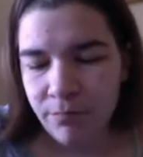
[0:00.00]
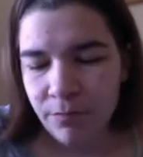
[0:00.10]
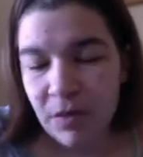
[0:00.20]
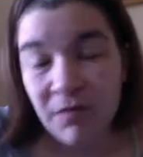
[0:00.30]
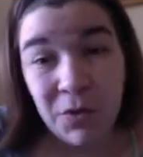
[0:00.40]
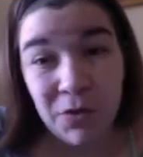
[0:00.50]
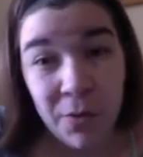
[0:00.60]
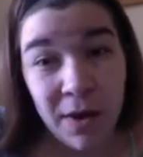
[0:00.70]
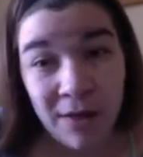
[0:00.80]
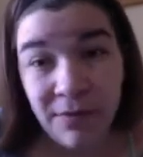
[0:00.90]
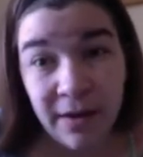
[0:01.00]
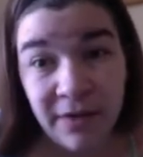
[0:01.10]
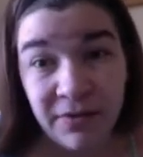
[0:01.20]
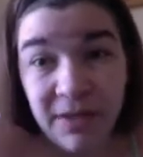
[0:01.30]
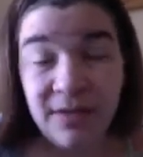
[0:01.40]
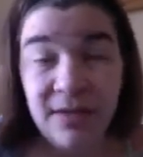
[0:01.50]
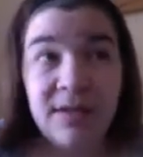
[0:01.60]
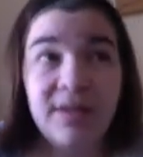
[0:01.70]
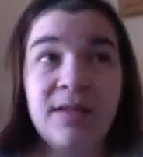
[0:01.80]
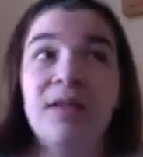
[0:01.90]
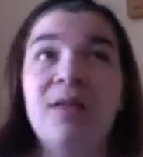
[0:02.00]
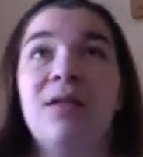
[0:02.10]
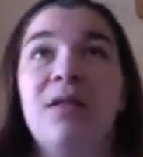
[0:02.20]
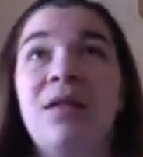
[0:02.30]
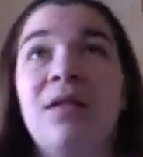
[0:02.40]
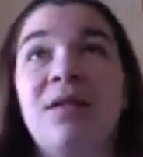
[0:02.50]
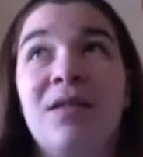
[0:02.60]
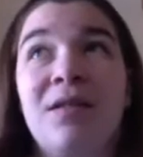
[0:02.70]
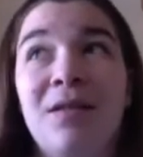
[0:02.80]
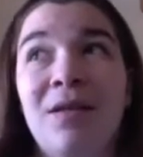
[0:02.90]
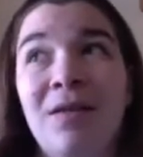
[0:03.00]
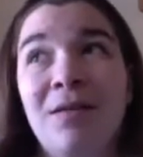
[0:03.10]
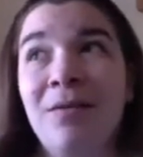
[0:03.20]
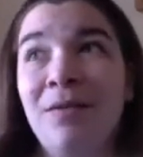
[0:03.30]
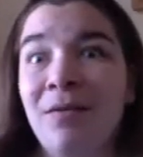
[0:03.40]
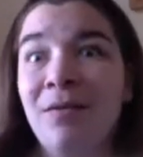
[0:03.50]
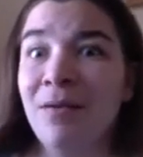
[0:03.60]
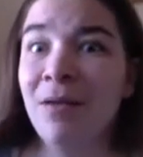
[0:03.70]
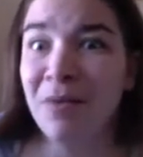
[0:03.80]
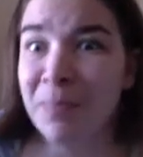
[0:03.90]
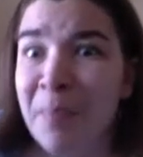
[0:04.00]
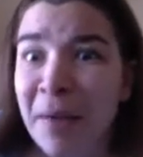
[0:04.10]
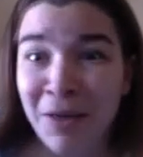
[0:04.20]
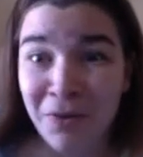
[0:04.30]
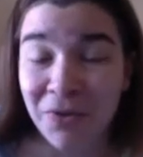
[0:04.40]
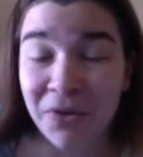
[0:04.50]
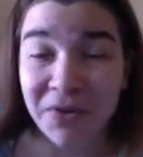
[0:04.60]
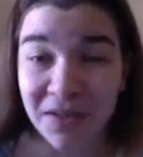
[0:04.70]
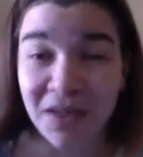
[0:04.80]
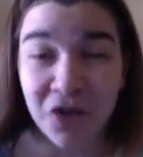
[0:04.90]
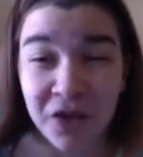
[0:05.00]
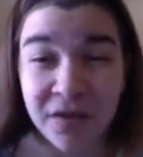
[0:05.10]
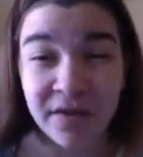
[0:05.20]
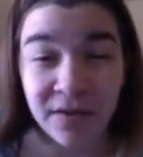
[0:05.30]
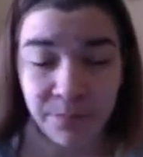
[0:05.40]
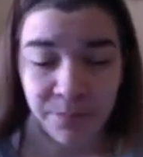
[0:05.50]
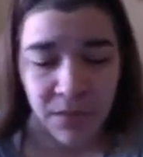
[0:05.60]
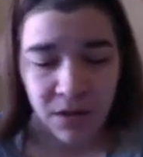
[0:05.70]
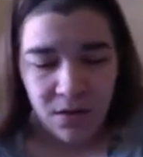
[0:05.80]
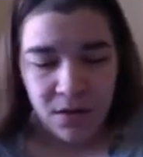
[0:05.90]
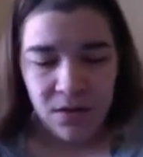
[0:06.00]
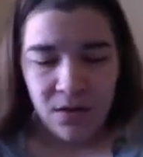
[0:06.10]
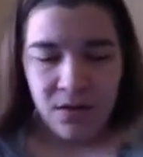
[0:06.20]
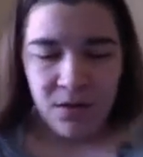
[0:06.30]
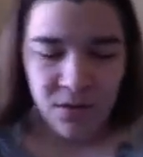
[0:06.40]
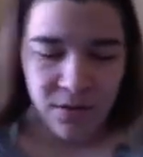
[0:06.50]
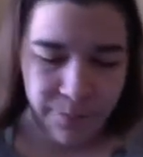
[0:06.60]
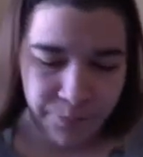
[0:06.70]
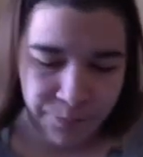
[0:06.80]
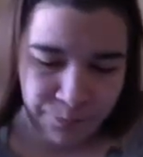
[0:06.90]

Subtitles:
If you don't have that kind of distance, it's painful to take criticism. Then